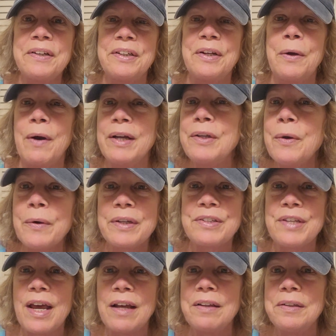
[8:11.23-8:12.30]
You know, I know
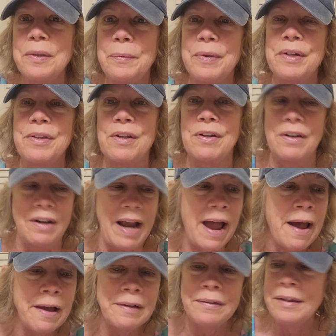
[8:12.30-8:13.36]
exactly where they're at.